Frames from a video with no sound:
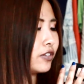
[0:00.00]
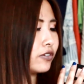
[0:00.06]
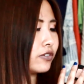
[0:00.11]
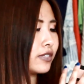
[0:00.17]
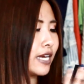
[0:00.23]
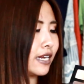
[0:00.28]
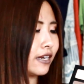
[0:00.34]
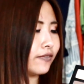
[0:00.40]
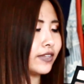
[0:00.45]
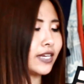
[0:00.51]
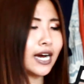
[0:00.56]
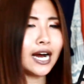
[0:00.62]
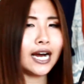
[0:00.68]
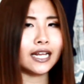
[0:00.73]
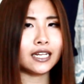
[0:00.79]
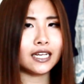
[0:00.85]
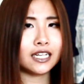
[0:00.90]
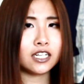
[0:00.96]
used any of the
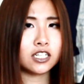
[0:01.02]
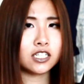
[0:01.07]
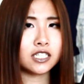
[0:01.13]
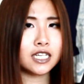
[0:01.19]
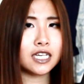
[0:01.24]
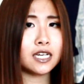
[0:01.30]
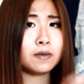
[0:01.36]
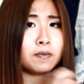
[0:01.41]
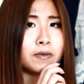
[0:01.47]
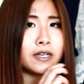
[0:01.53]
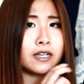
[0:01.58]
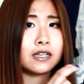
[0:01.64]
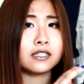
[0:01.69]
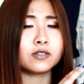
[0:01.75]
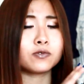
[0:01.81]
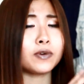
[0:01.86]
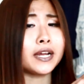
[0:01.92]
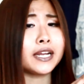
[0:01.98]
highlighters yet
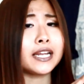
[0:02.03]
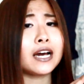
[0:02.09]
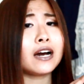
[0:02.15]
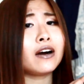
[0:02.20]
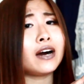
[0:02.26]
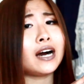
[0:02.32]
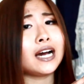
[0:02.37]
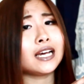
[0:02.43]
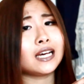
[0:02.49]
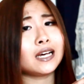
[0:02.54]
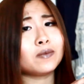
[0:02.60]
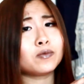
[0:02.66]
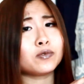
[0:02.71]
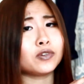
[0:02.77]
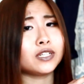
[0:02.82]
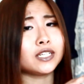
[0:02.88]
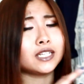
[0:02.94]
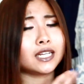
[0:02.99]
because right now I am
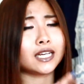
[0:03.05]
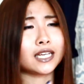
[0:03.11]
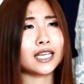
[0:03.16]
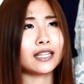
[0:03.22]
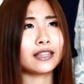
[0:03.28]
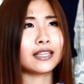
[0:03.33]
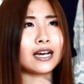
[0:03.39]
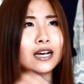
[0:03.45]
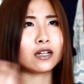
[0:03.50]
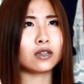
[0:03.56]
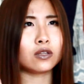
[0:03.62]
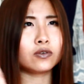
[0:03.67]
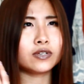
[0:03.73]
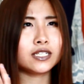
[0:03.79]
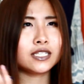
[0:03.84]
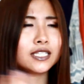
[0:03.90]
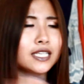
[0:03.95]
really liking that glowy